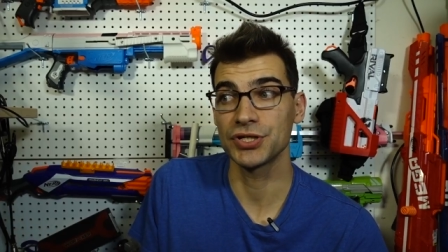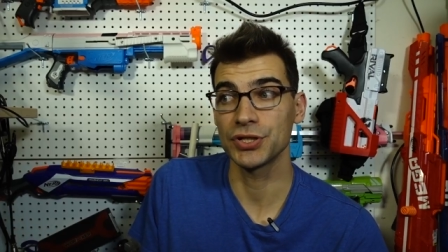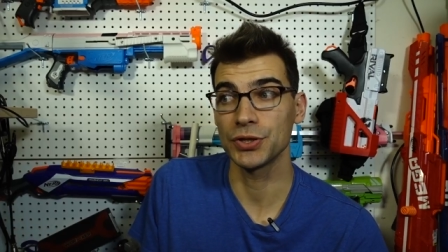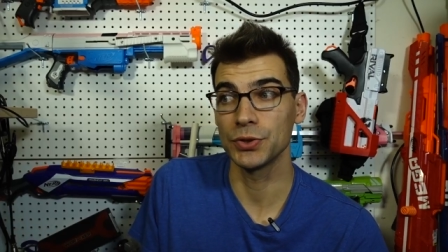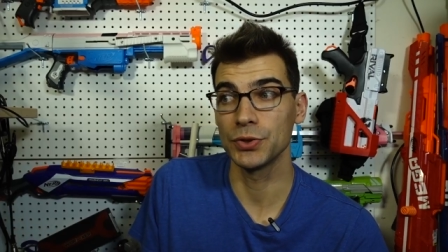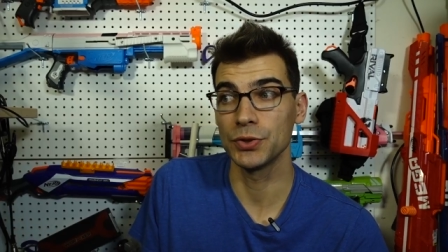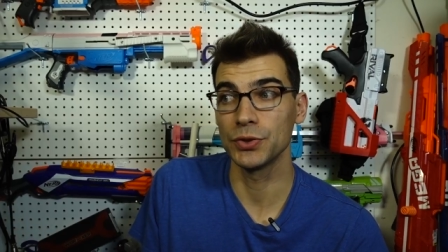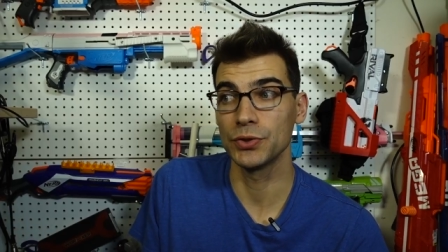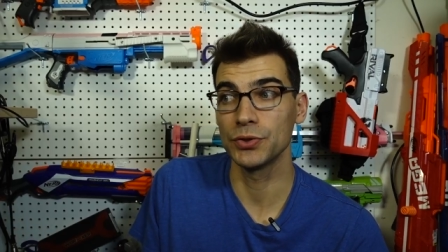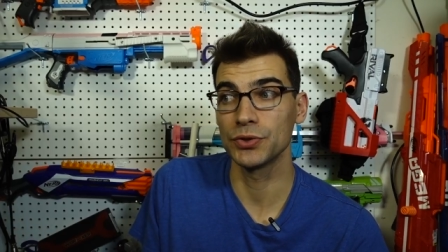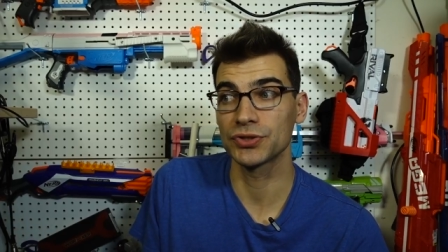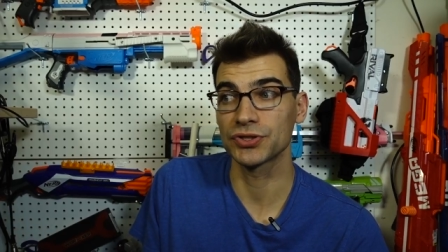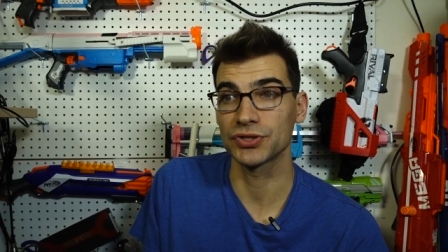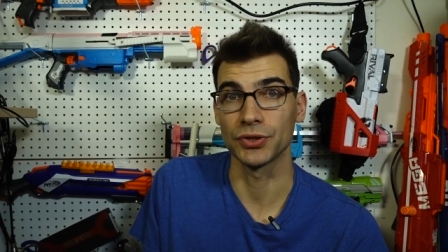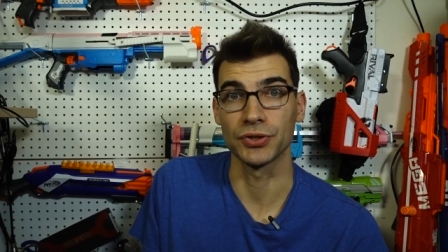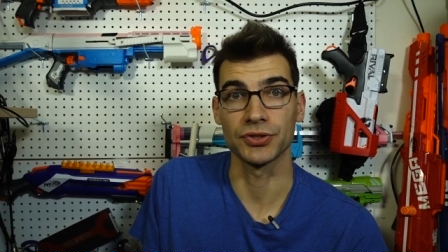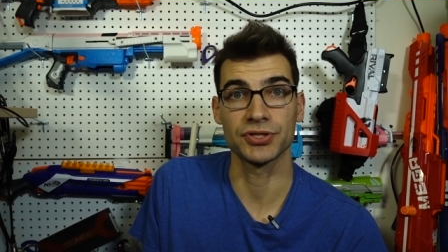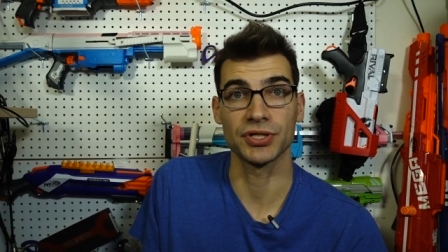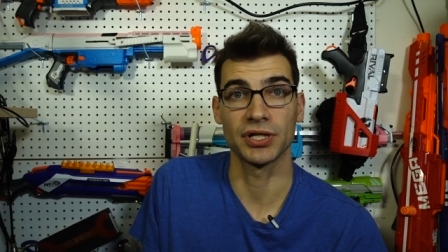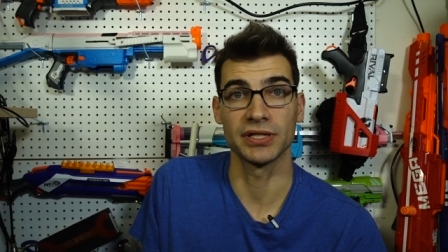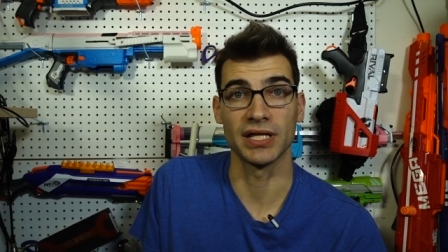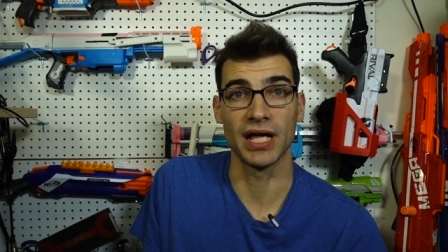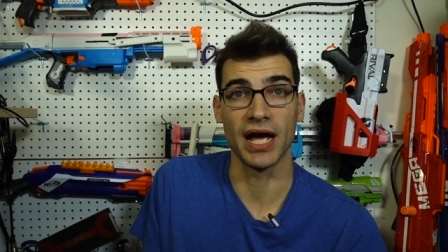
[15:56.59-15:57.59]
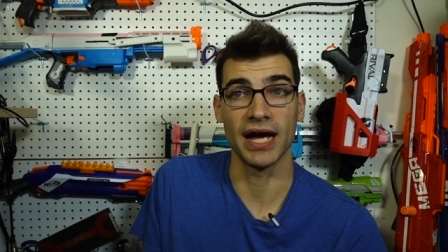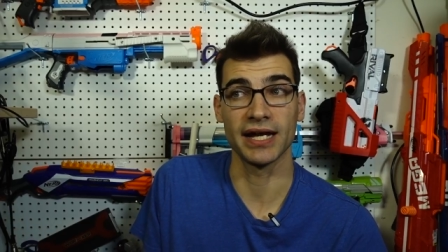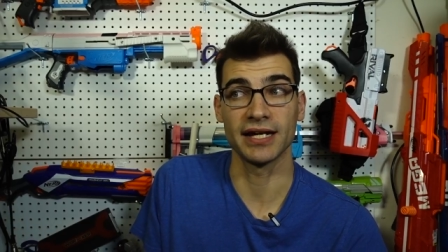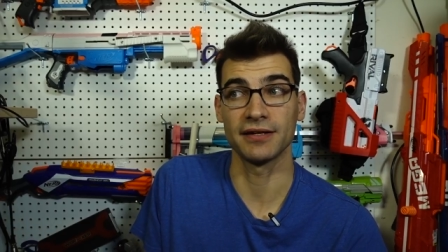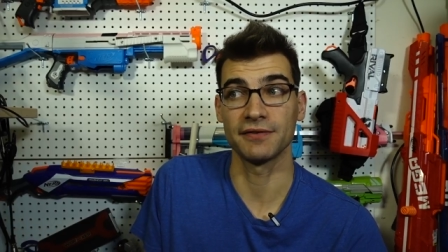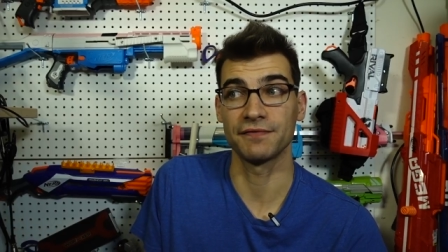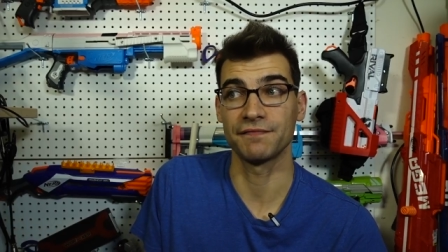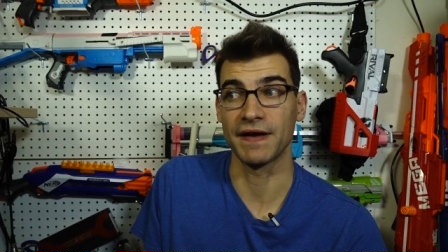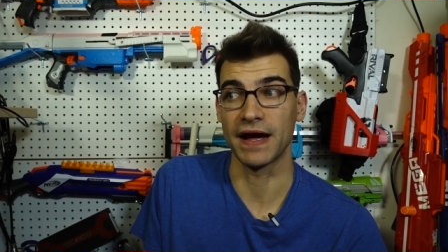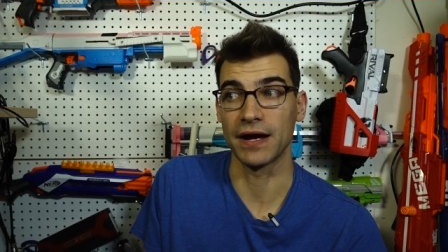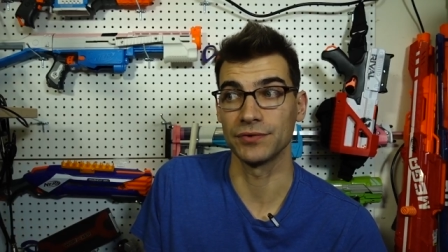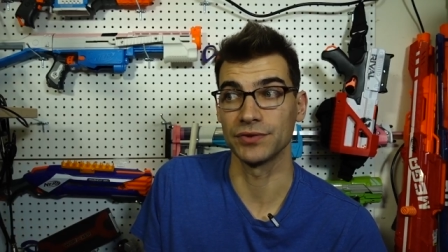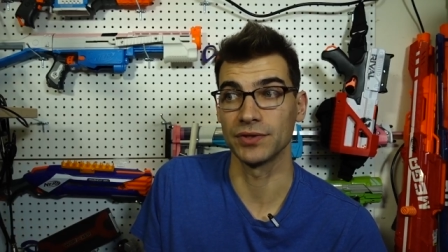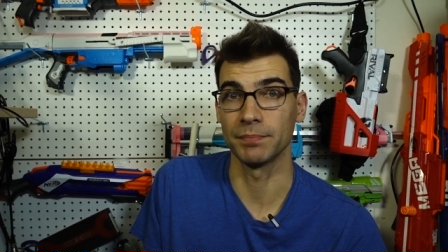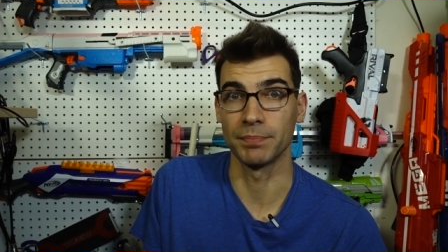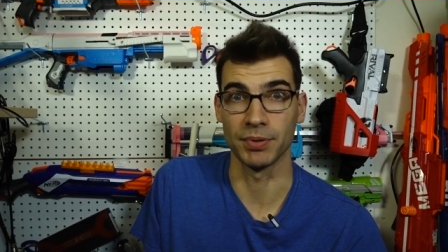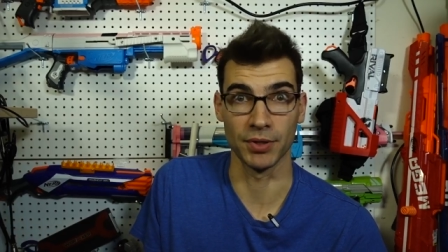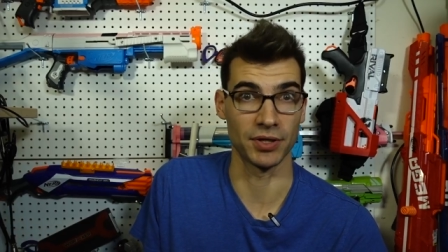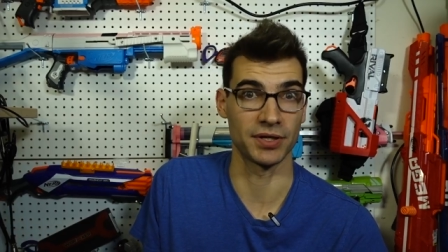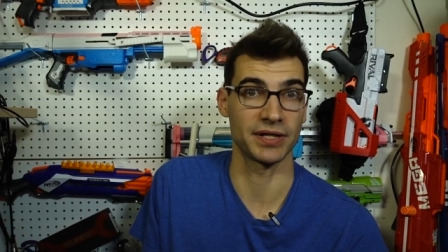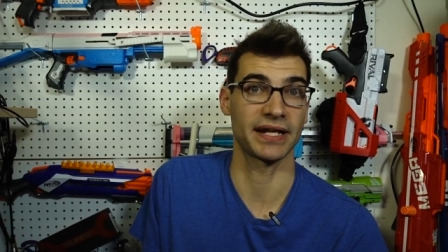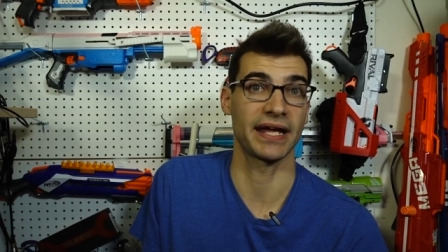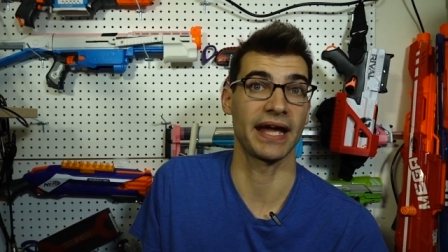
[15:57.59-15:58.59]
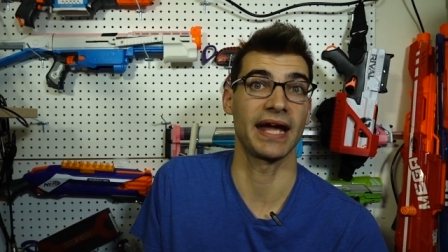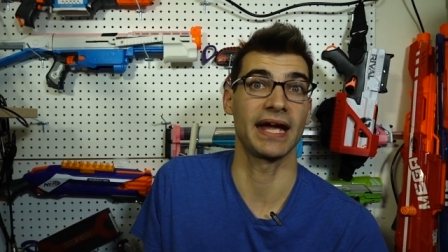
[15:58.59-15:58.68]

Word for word: to search online and found the Burn